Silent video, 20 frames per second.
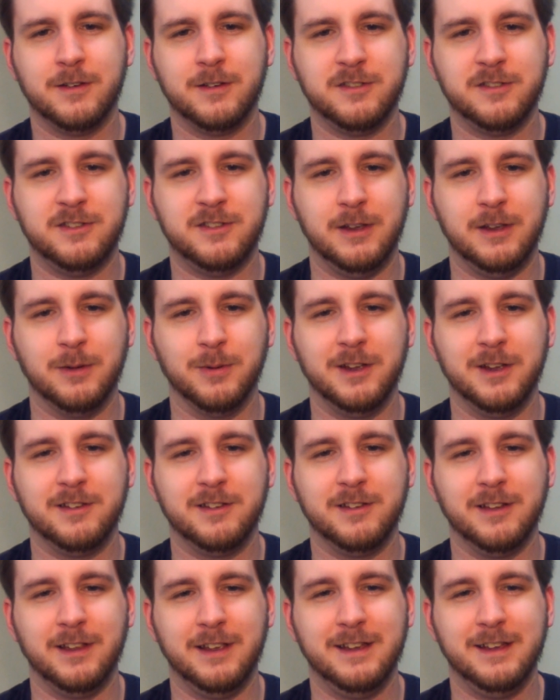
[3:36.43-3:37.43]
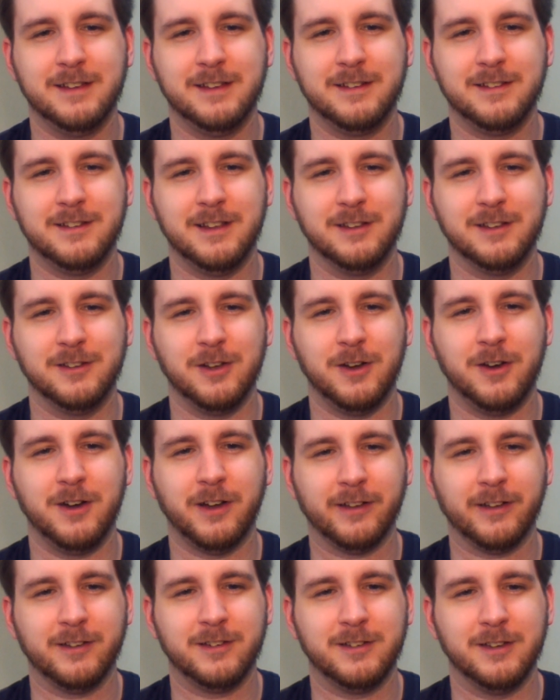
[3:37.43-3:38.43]
Seriously, says
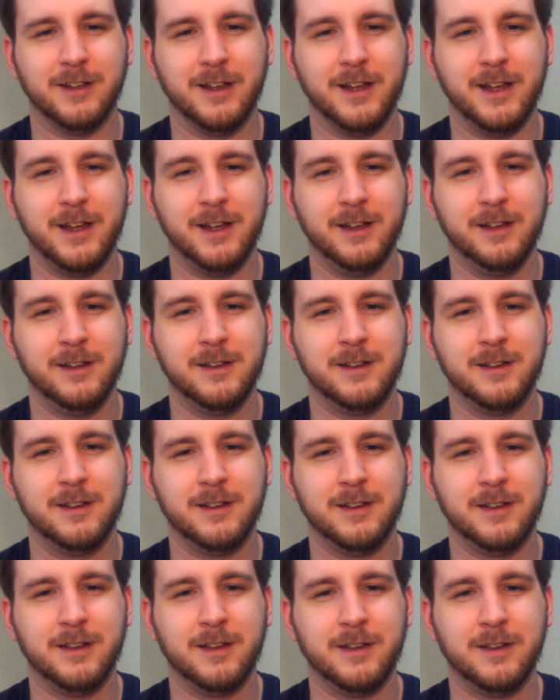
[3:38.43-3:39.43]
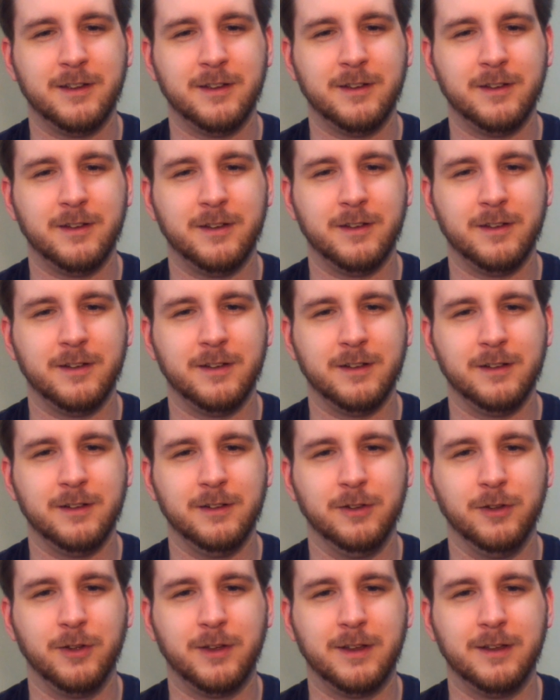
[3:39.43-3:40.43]
Hawks, uh,
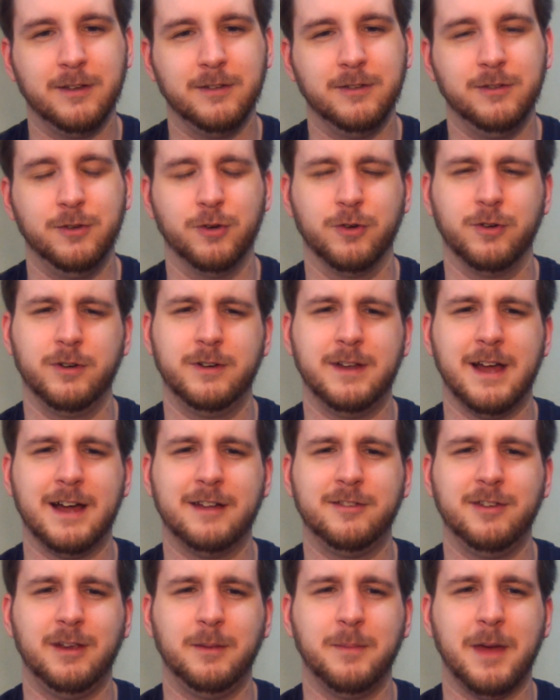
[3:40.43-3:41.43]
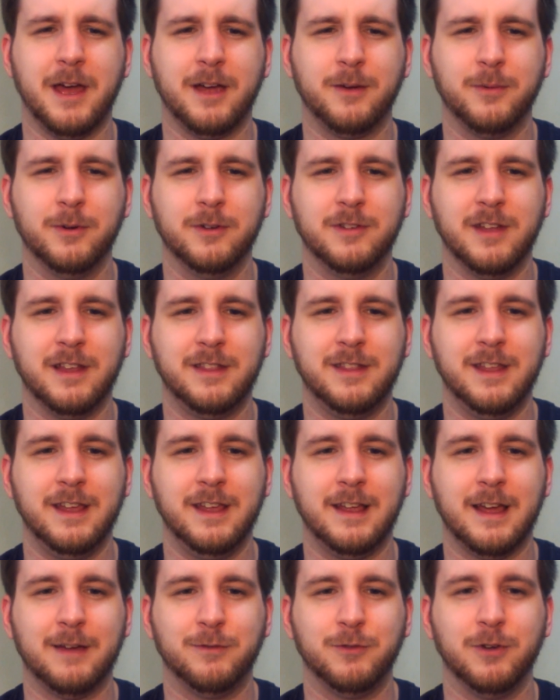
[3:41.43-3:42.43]
look, or dodging backwards, I
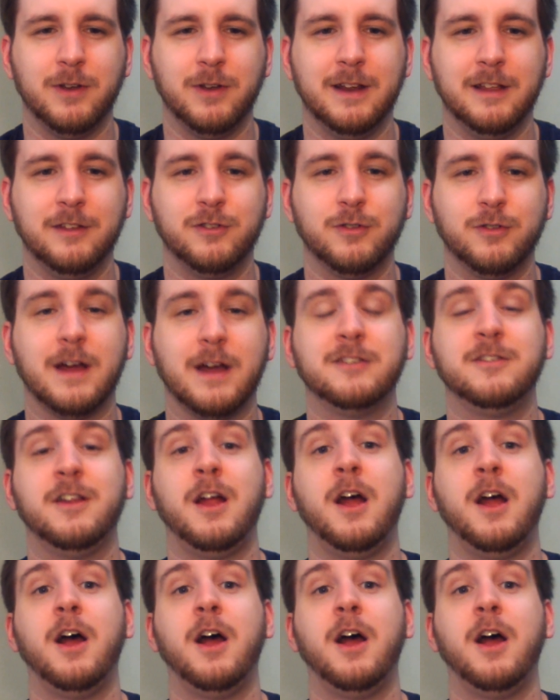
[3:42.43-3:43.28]
think, after getting scratched.